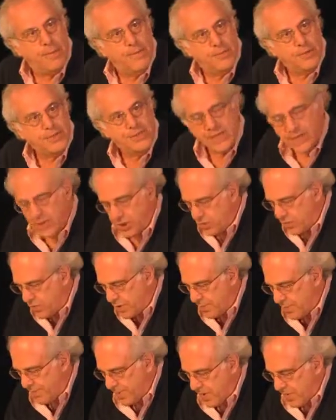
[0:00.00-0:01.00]
presented to
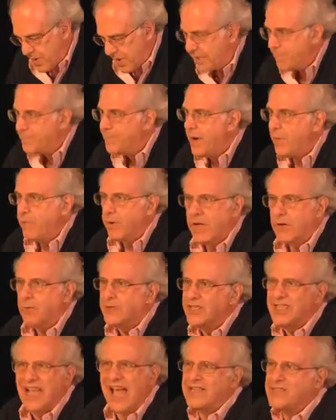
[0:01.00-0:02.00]
an American public,
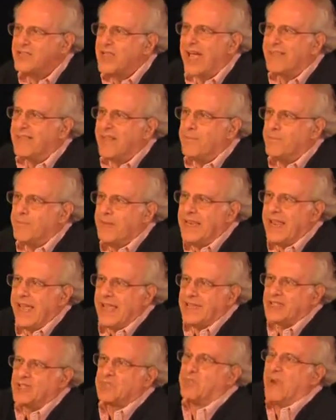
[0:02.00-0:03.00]
which has not been
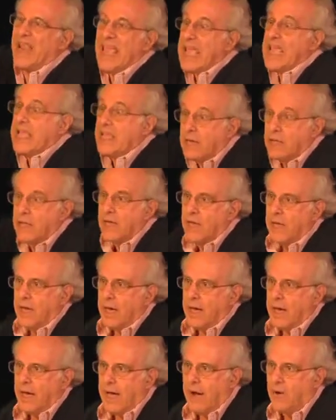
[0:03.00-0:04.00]
explained
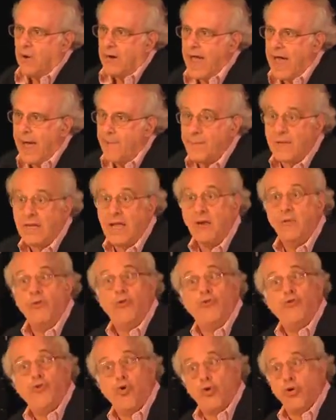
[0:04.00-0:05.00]
how it happened, and
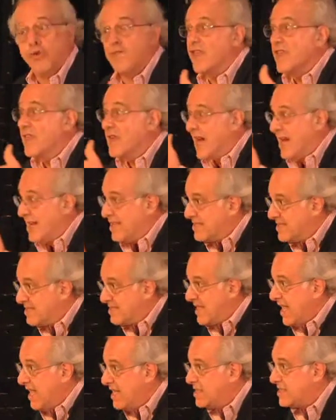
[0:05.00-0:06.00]
the role of the United
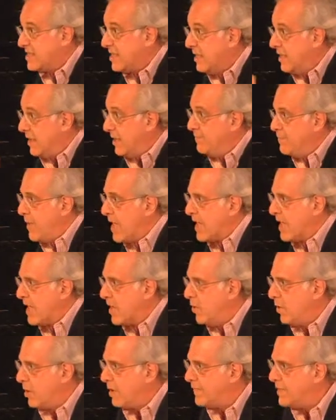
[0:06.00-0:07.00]
States in making
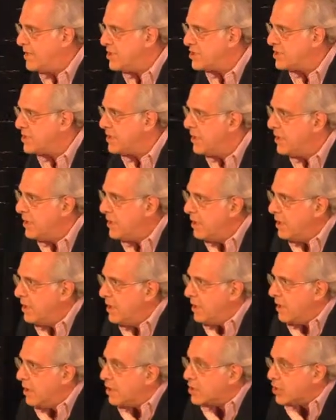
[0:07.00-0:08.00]
all of this
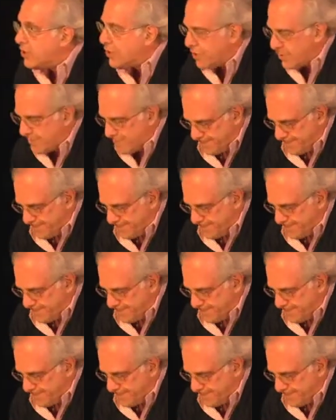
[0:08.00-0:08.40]
occur.